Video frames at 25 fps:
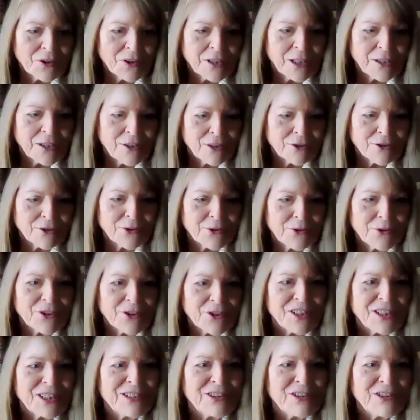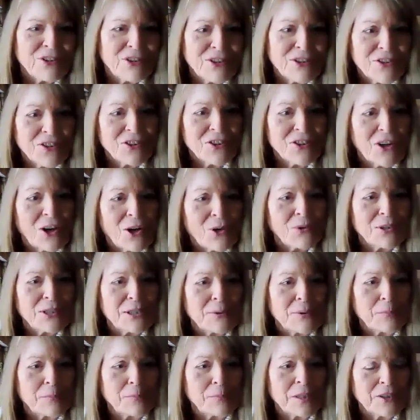Well, Dr. Christy Trusso, always
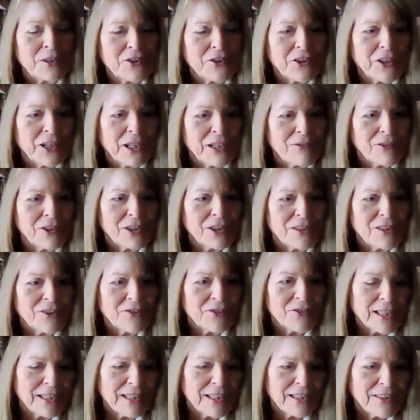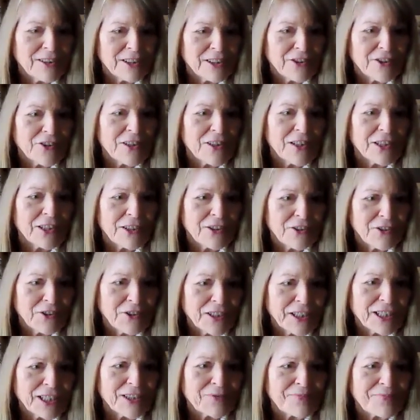a pleasure to have you on Inside Healthcare. Thank you
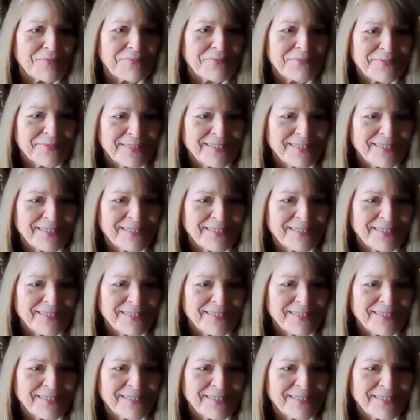again.